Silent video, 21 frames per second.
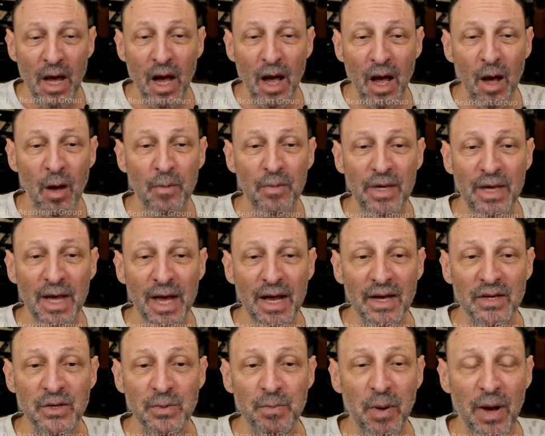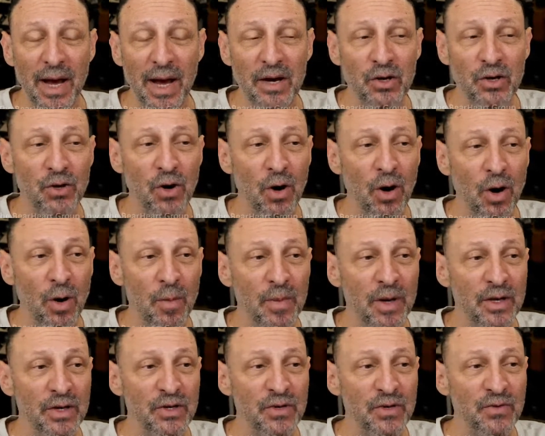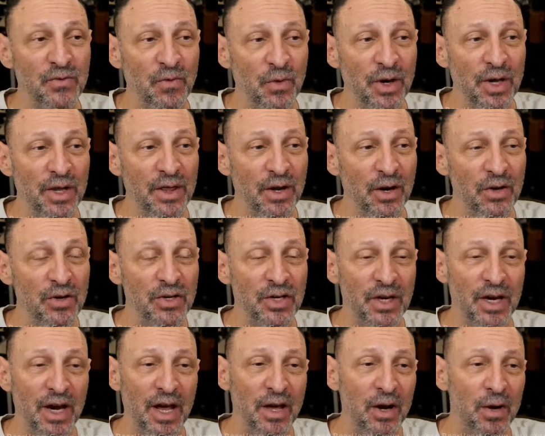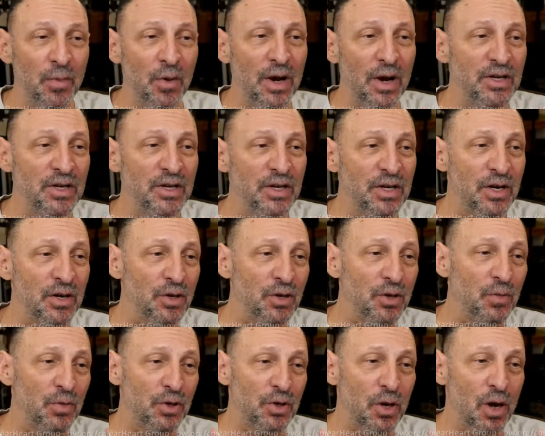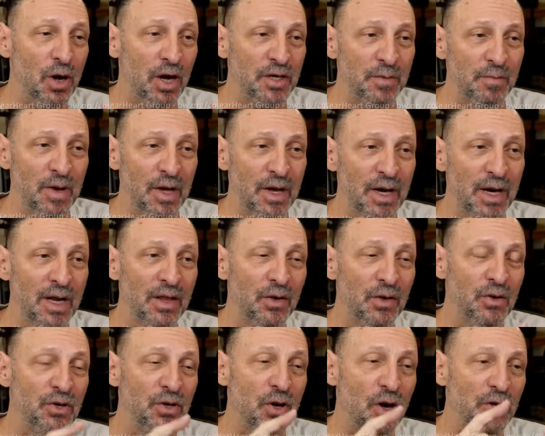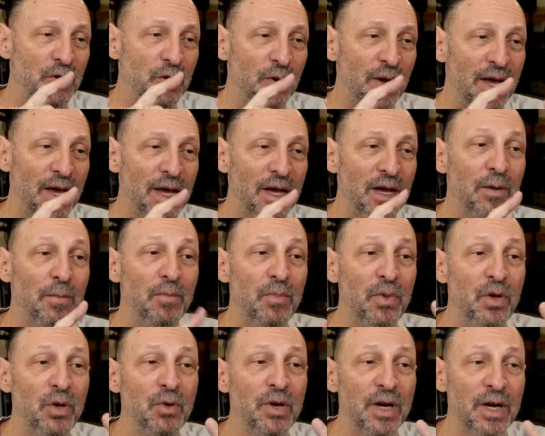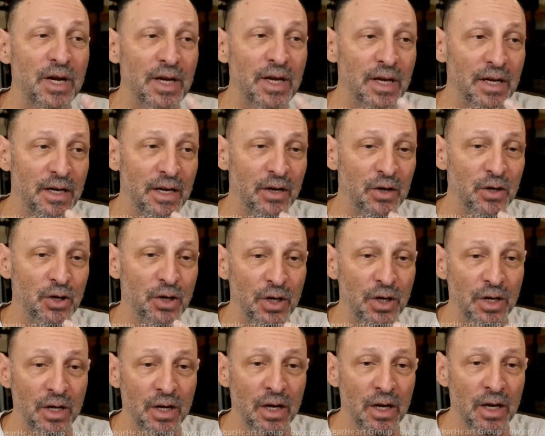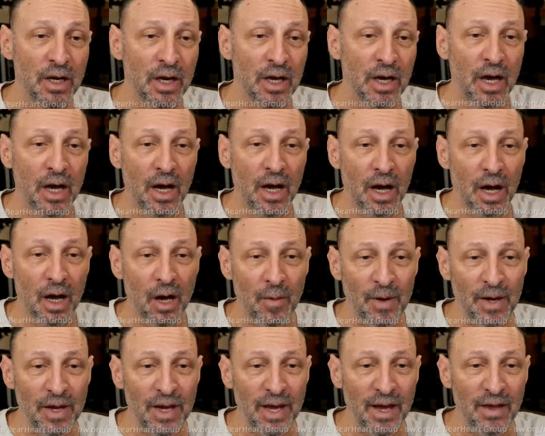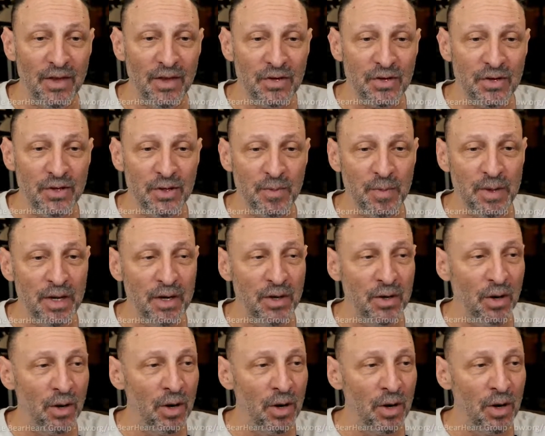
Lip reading: Yes, Pycharm is free. There's an enterprise edition which costs money, and there's also a community edition. Again, this is Peter.